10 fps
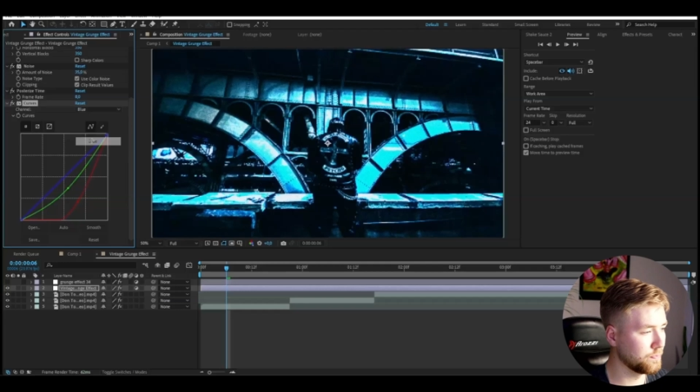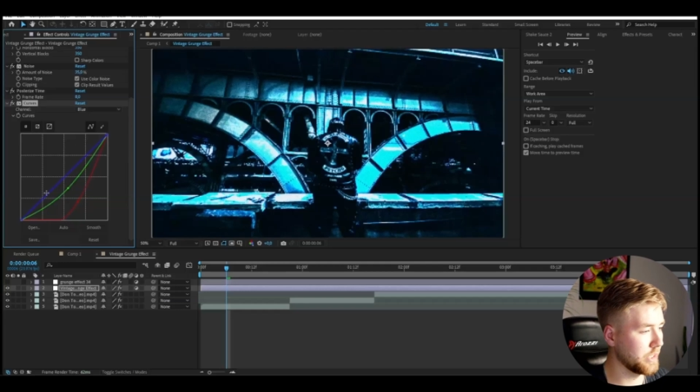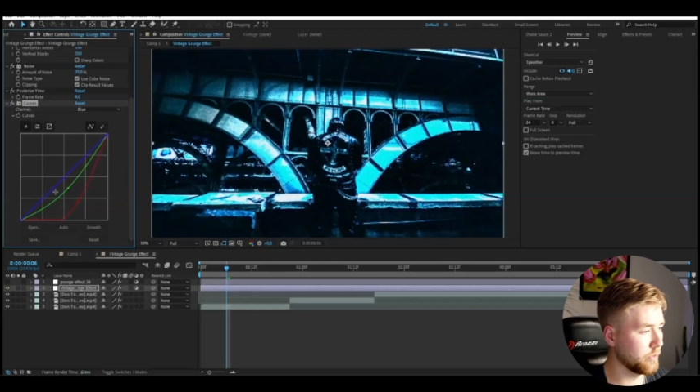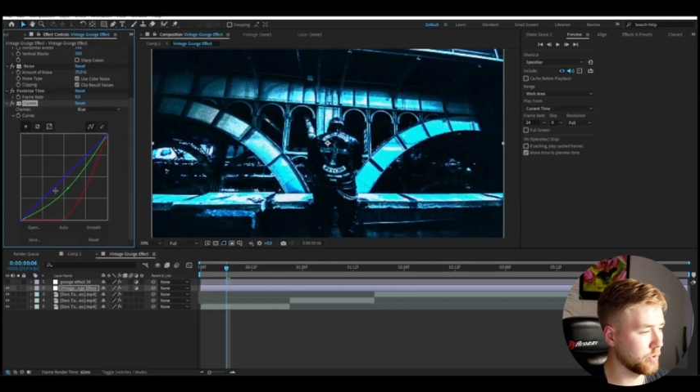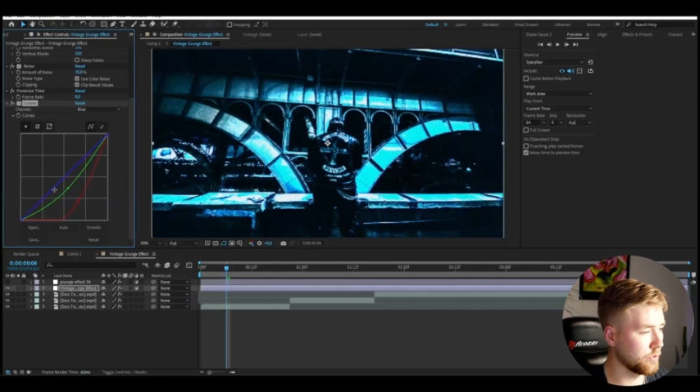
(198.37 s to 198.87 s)

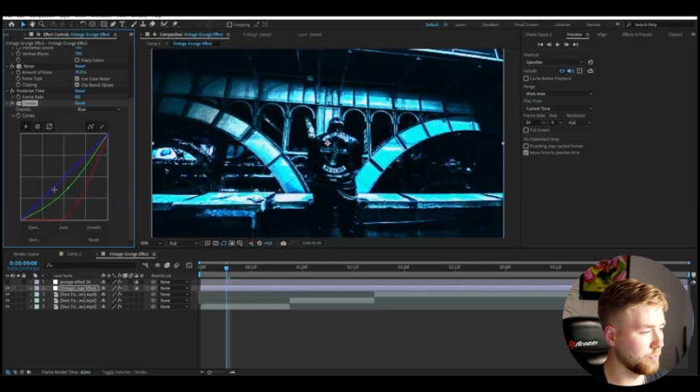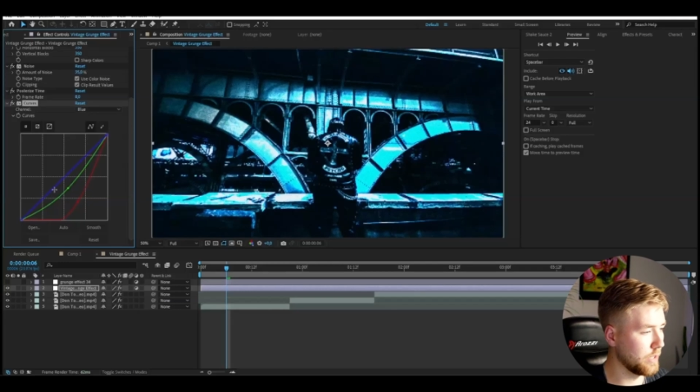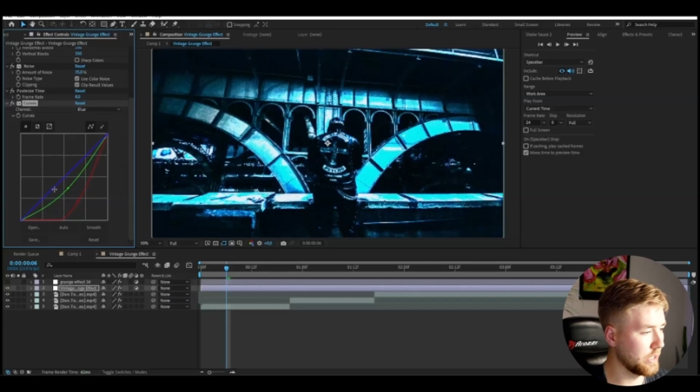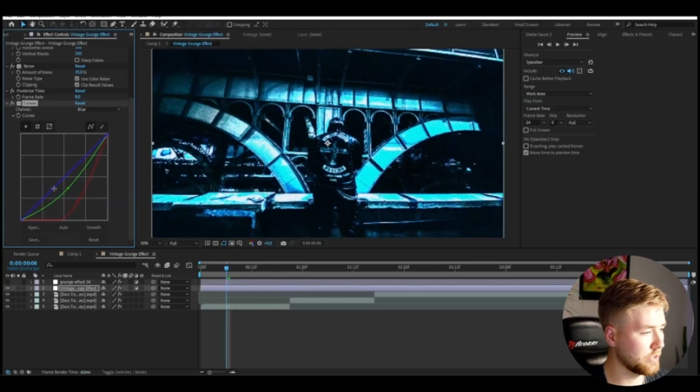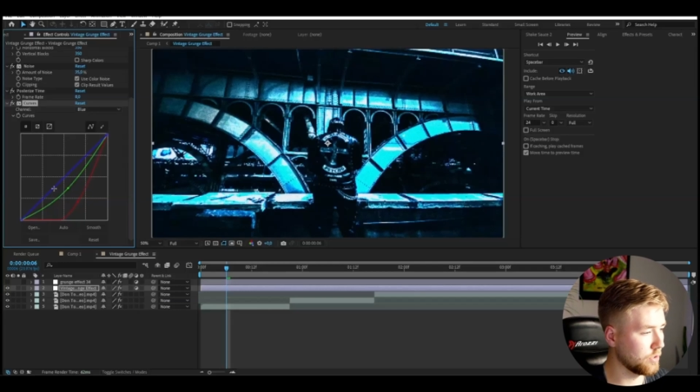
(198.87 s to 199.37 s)
Here we're going to
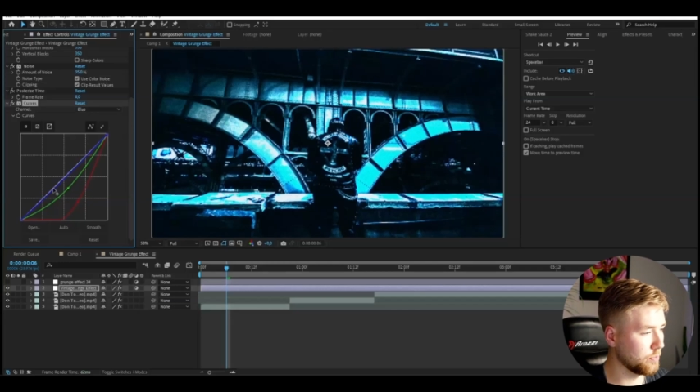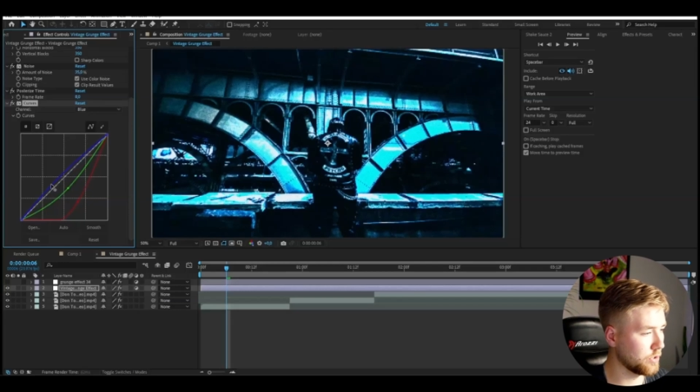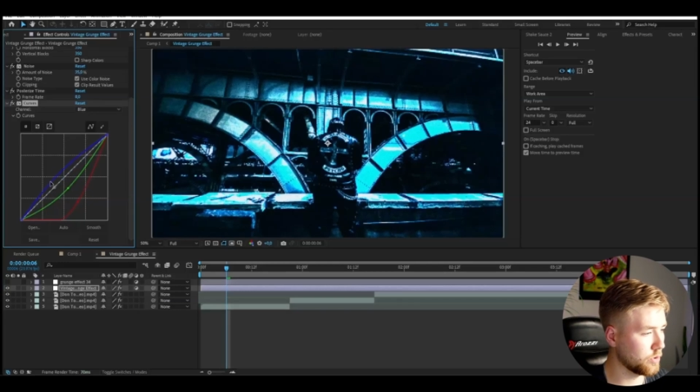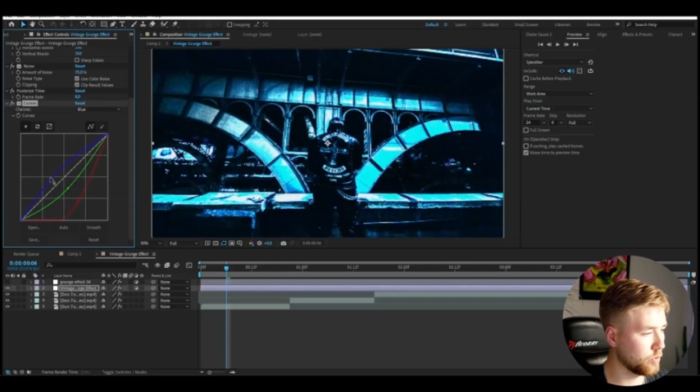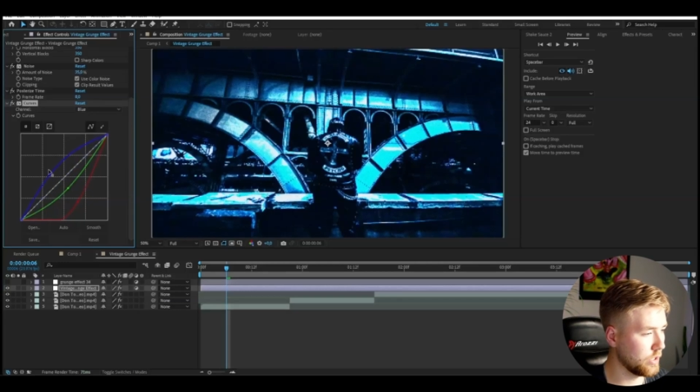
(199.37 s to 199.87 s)
make some
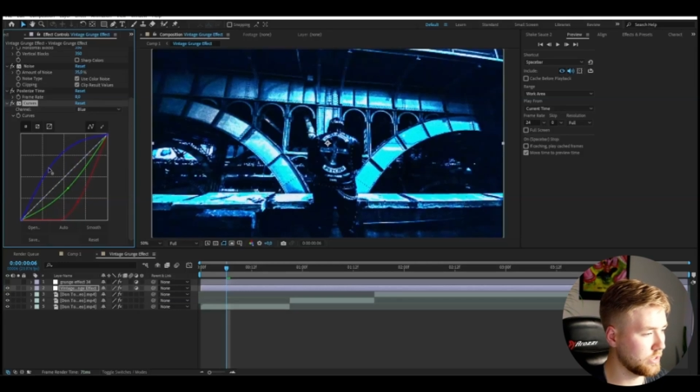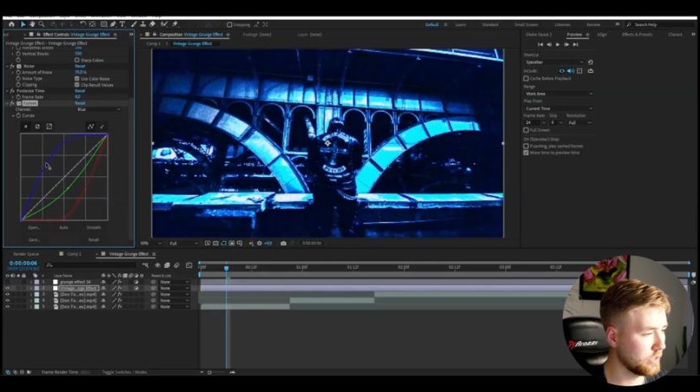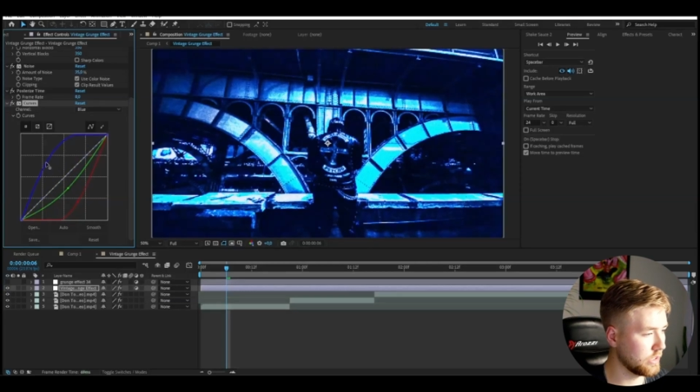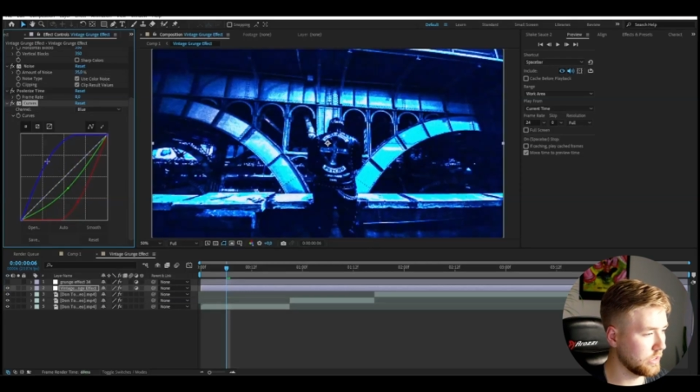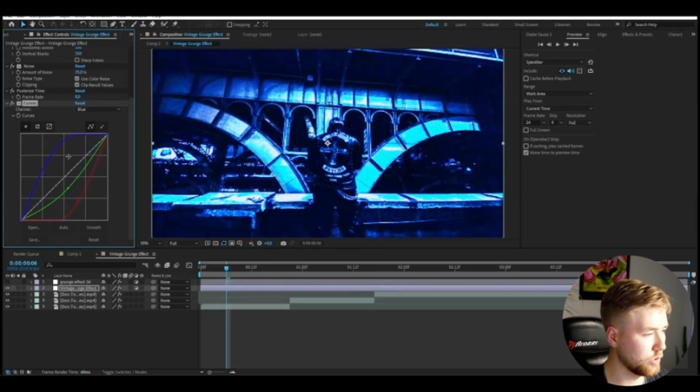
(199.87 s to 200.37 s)

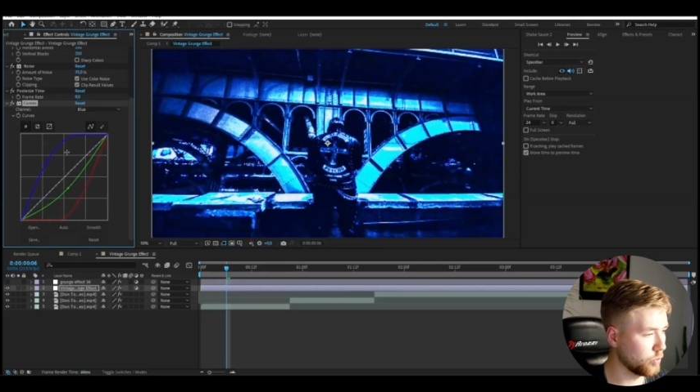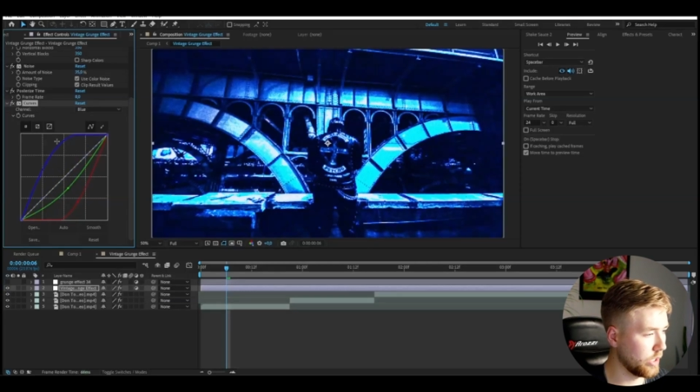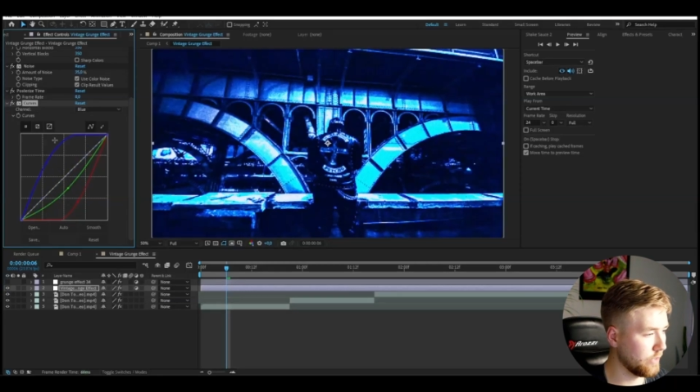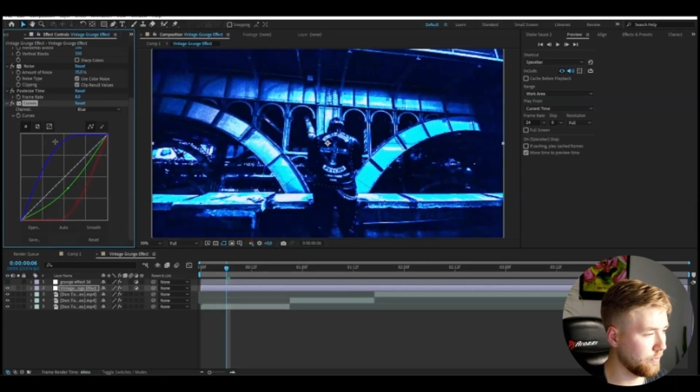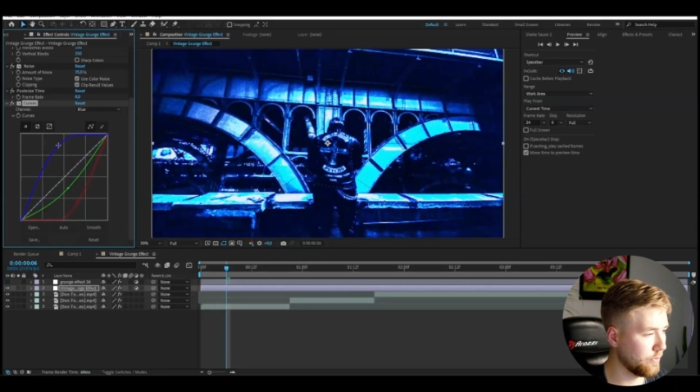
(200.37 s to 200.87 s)
crazy
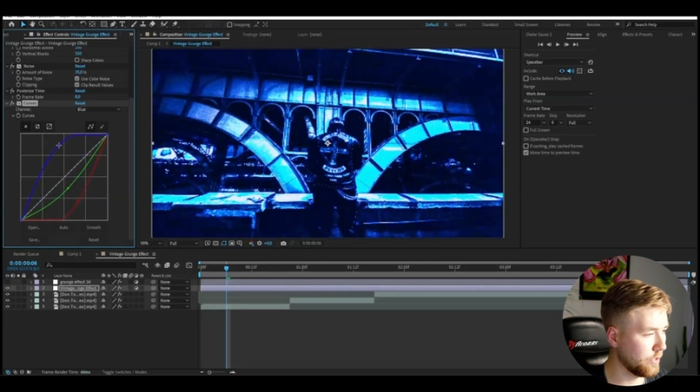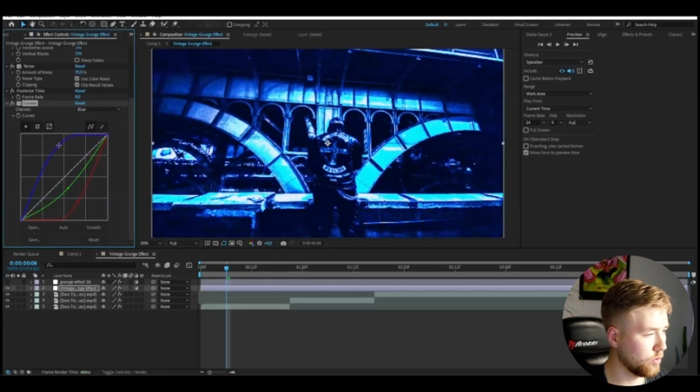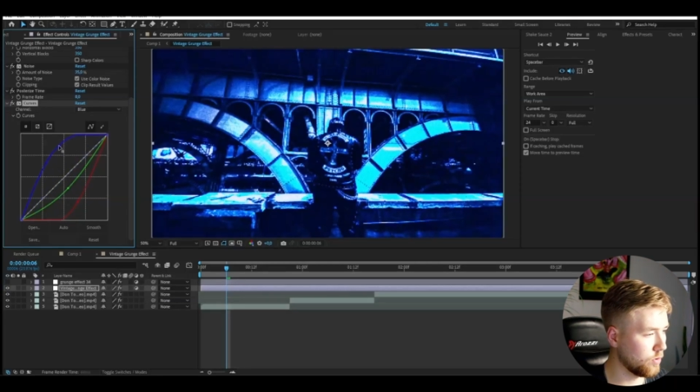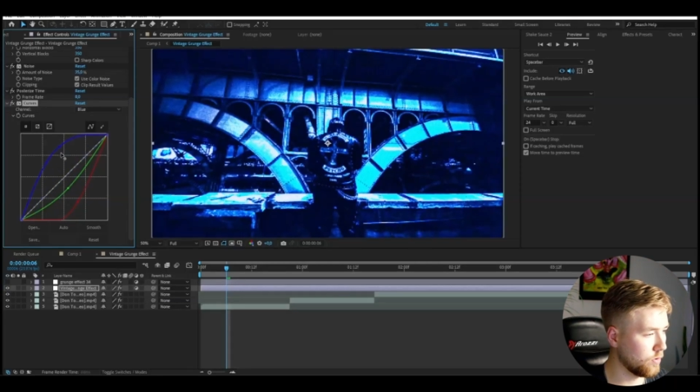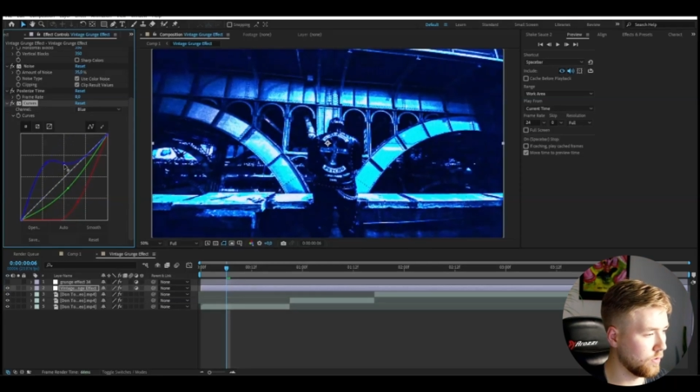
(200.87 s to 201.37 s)
graph
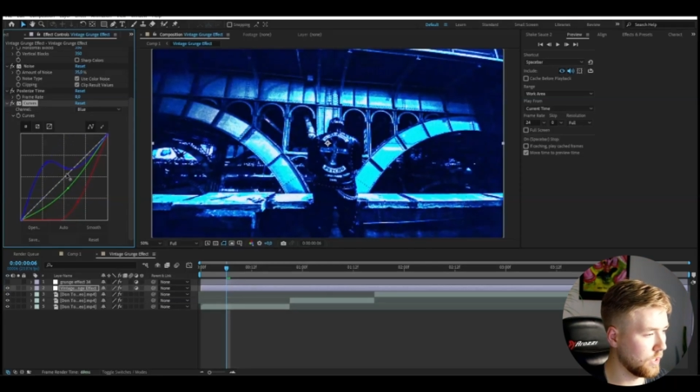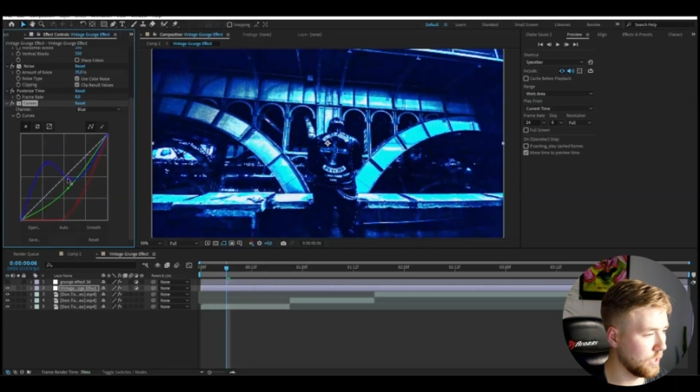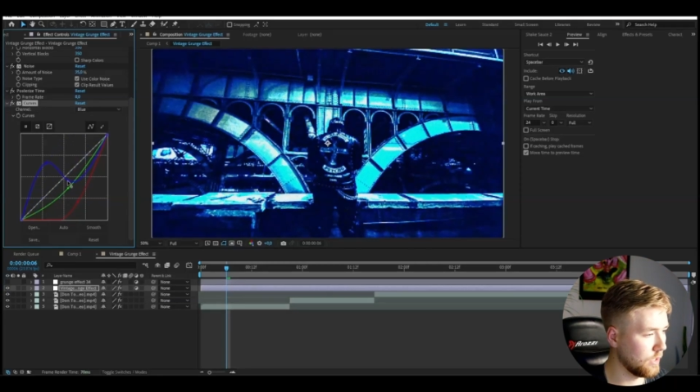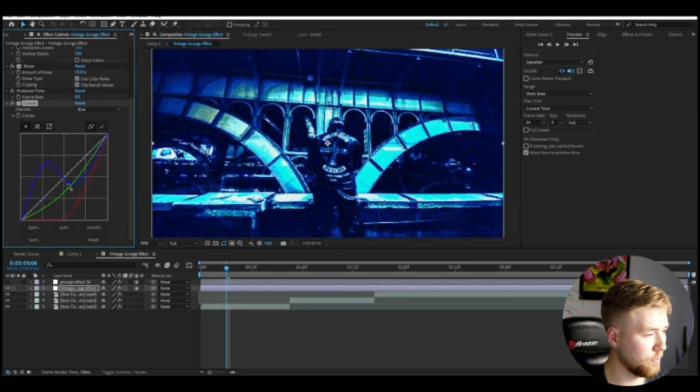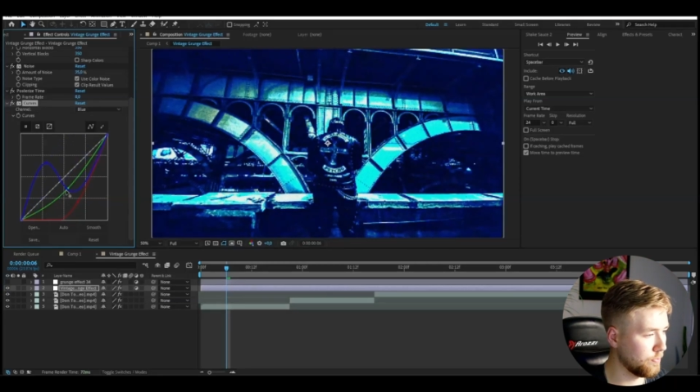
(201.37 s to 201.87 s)
here,
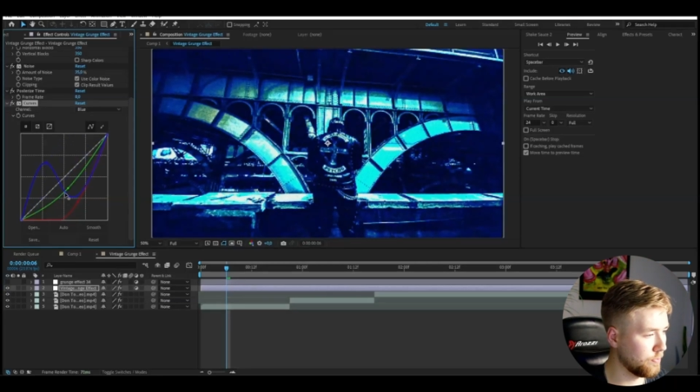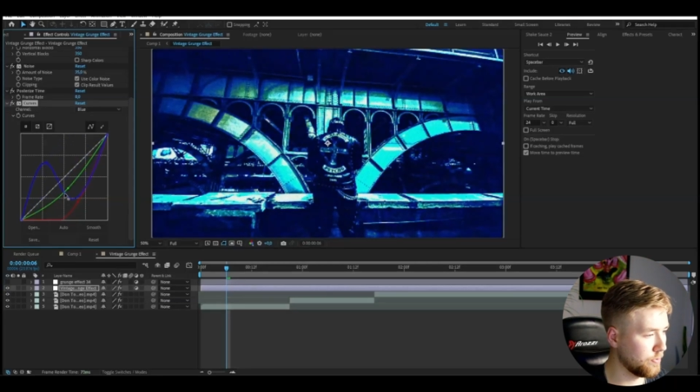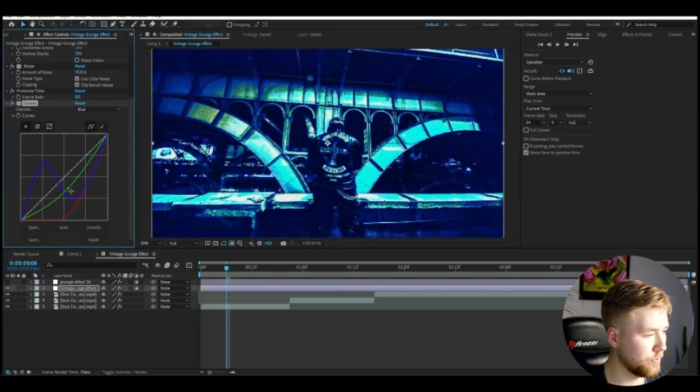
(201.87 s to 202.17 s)
up,